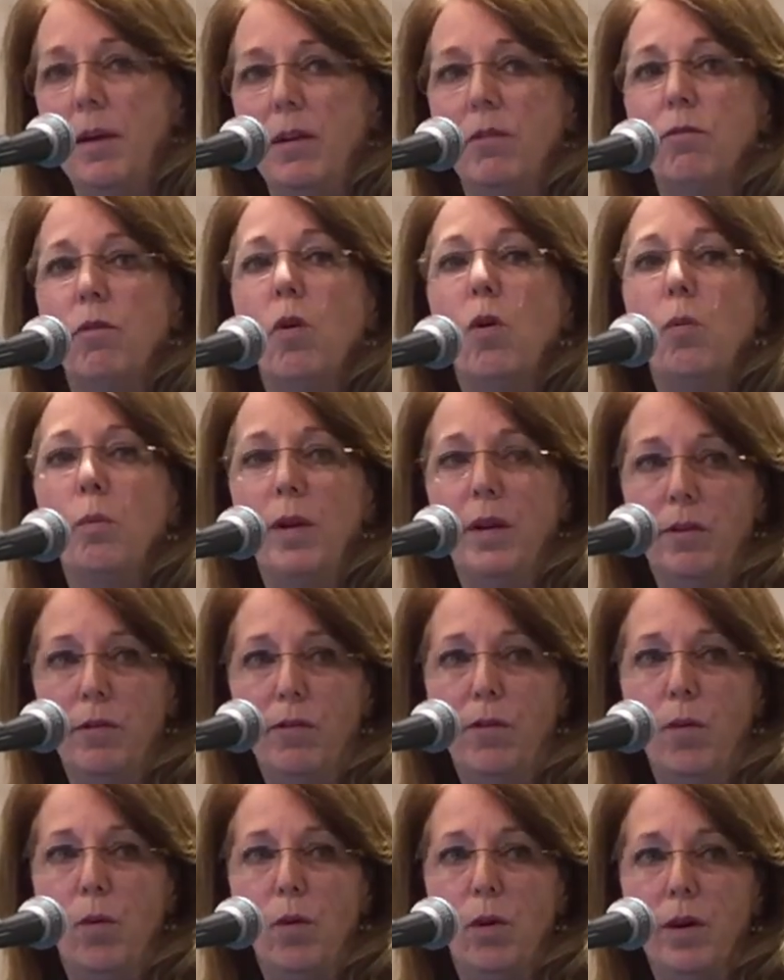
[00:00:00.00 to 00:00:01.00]
enrollment
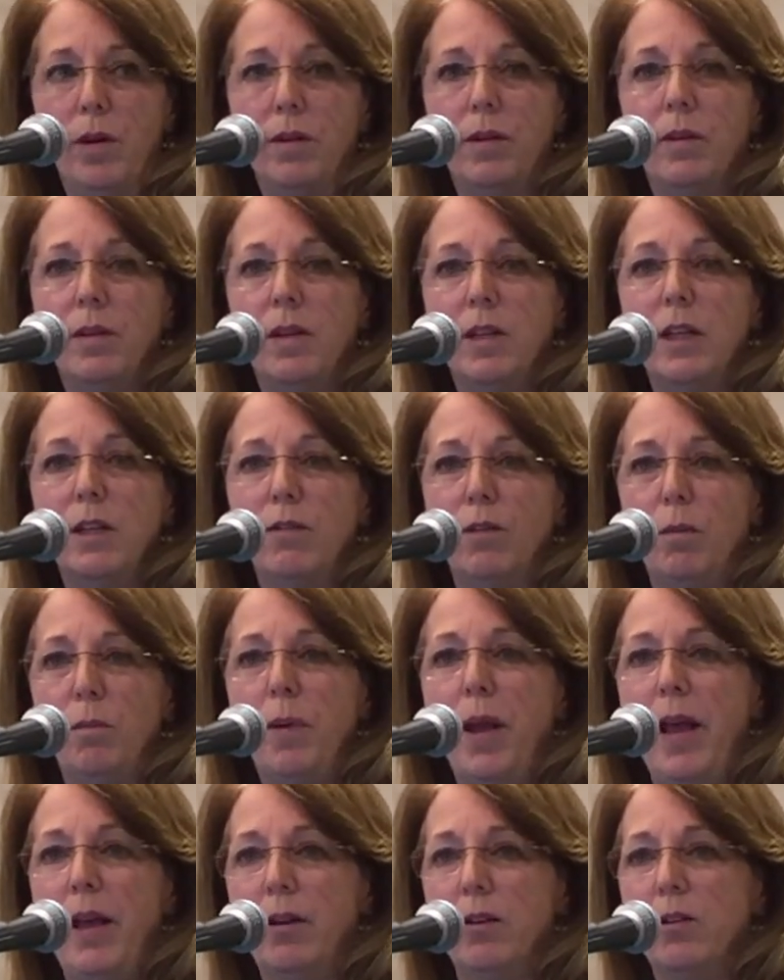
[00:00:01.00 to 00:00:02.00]
for the different
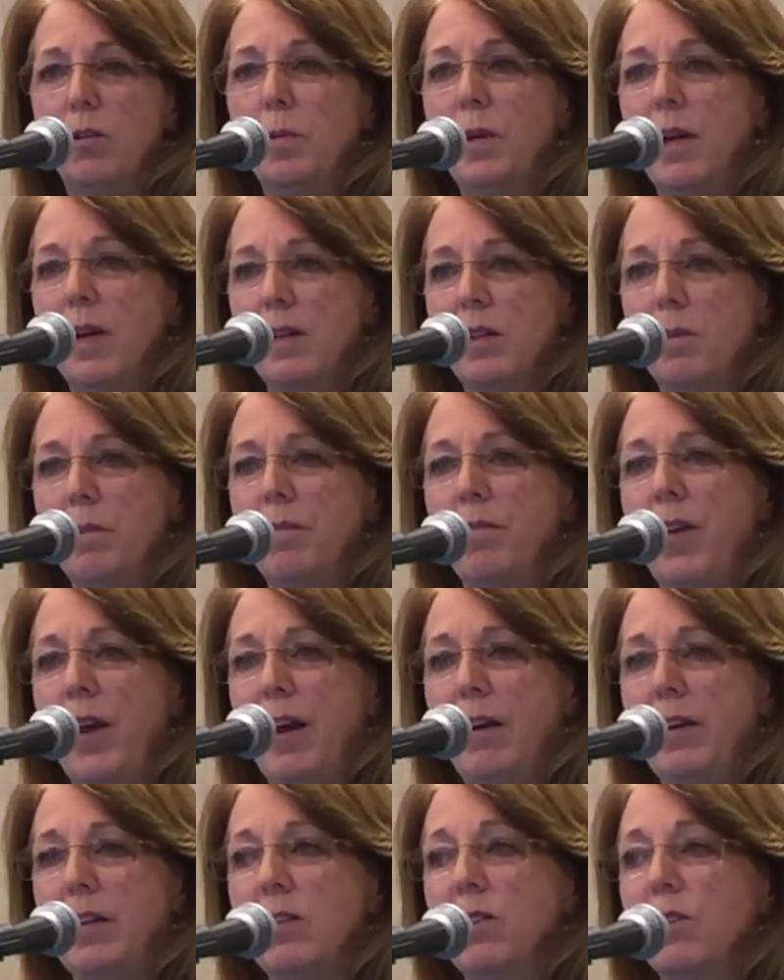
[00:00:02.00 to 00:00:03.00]
payers because it
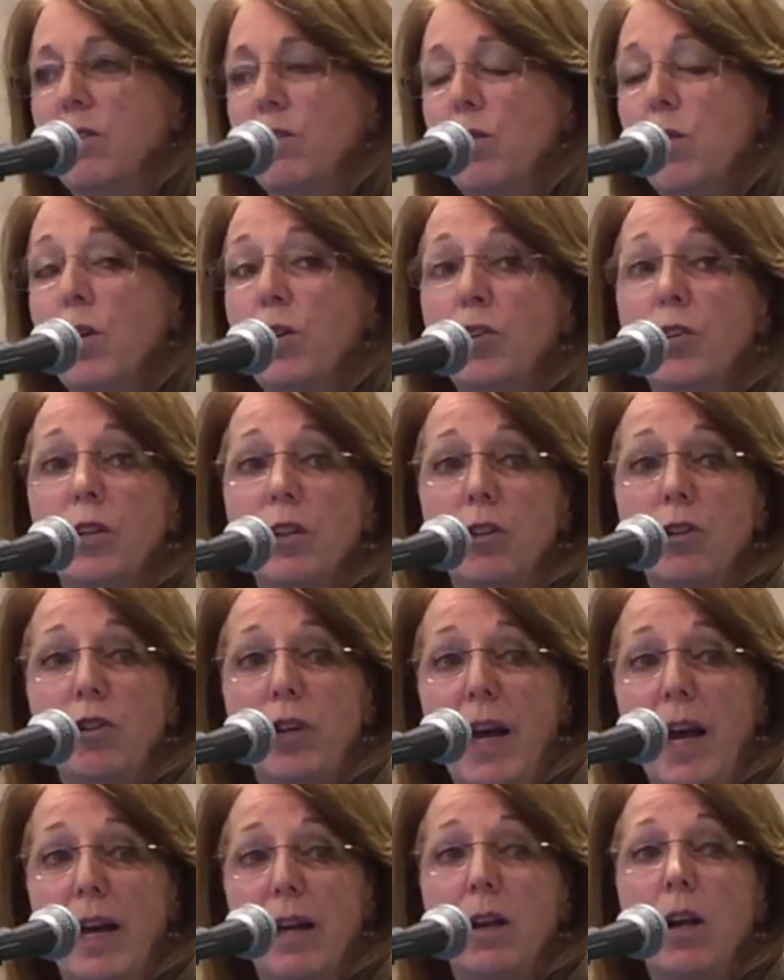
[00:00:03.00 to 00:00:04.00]
varies. And of course you can
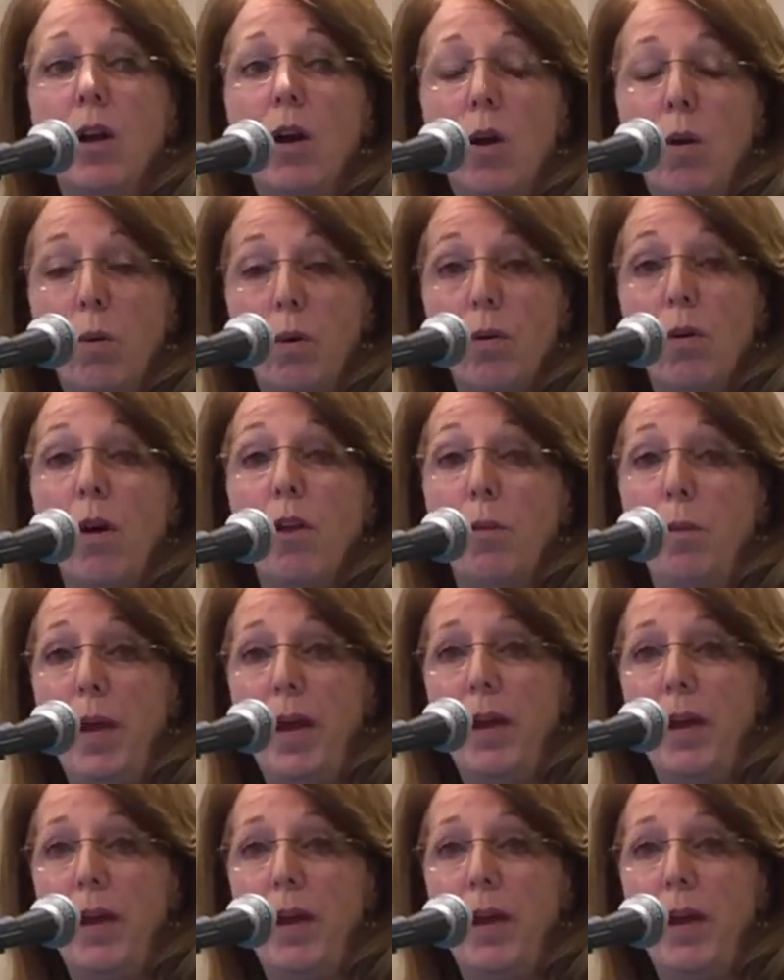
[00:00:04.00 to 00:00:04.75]
chat with all